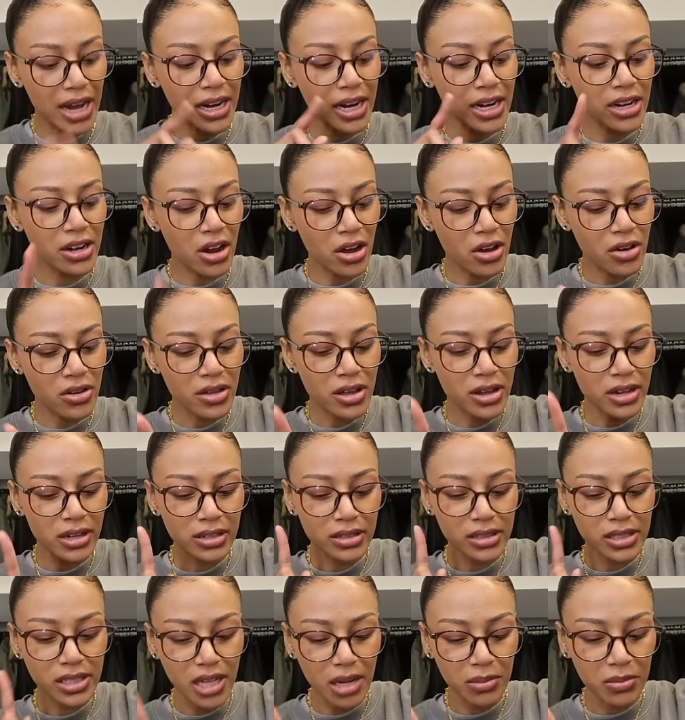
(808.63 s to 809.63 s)
and I know
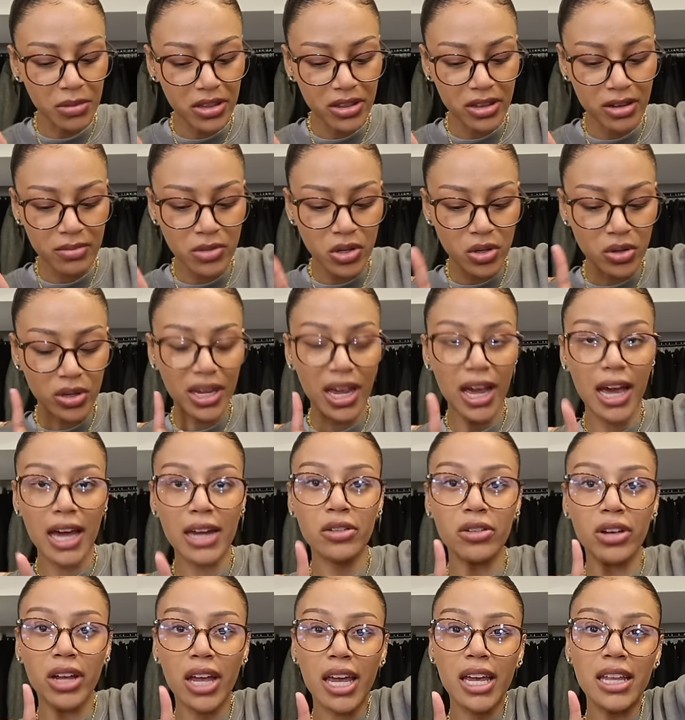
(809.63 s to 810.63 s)
that some of them you
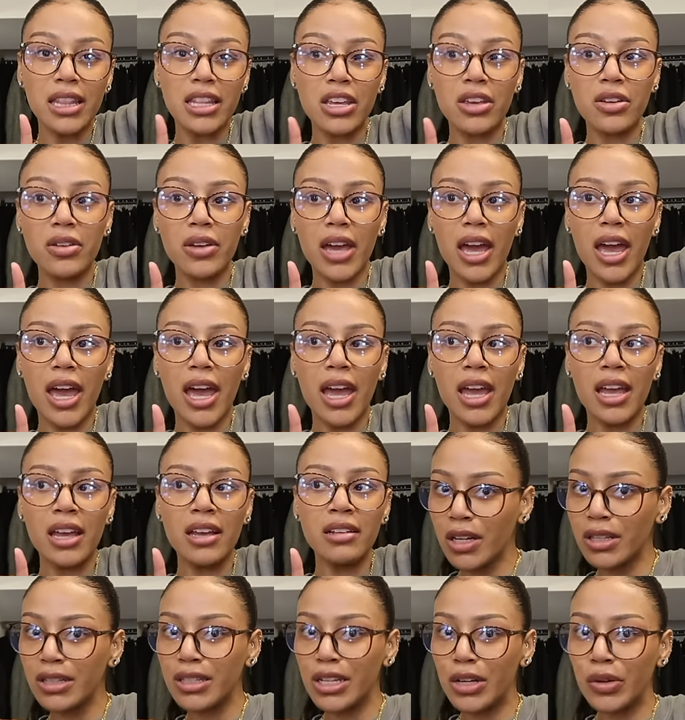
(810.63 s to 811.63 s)
cannot get in the
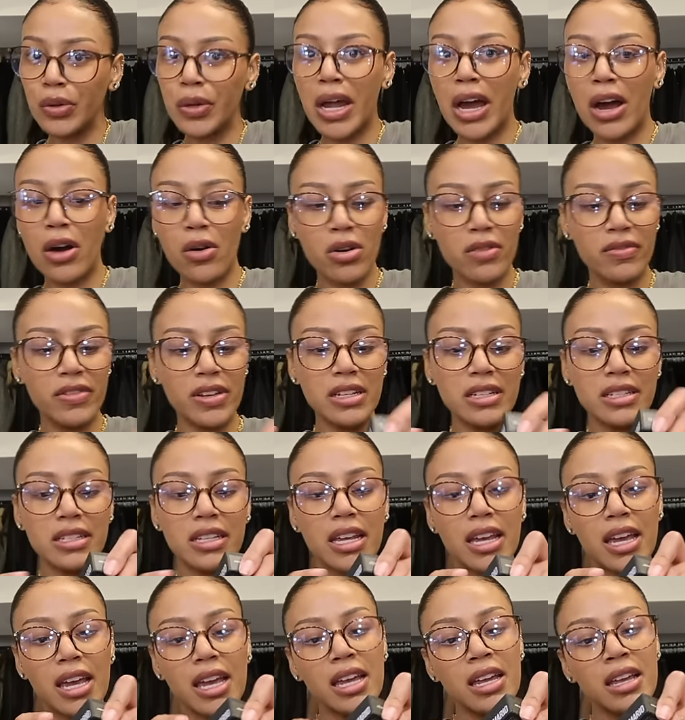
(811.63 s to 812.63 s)
UK until now,
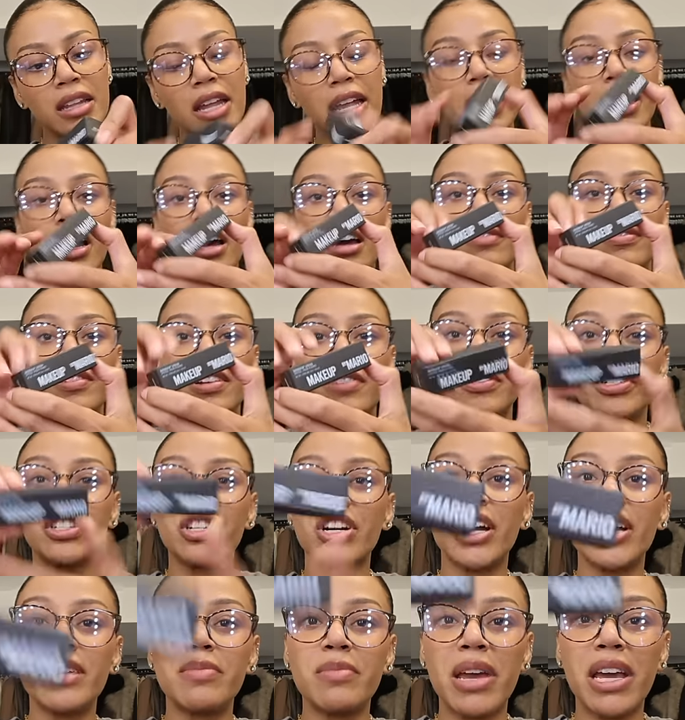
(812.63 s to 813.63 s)
obviously. Like, I've never
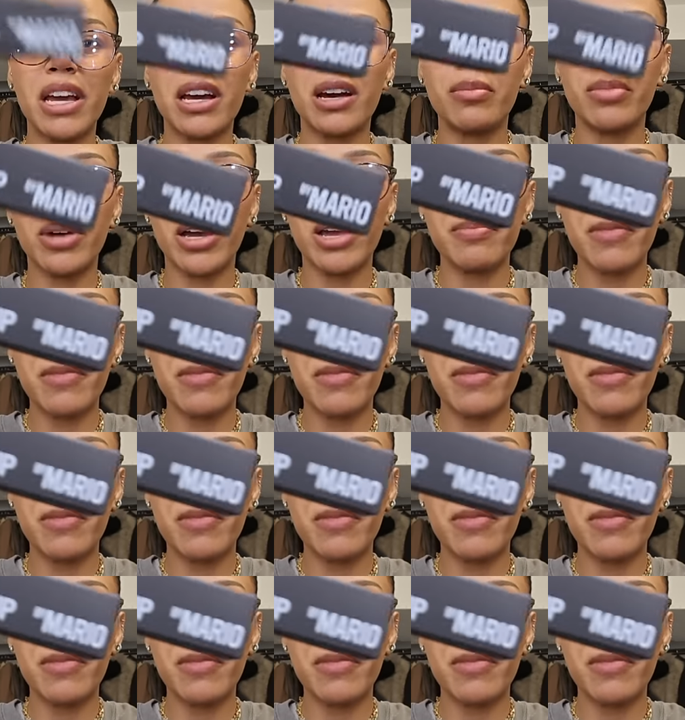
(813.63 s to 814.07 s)
tried Makeup by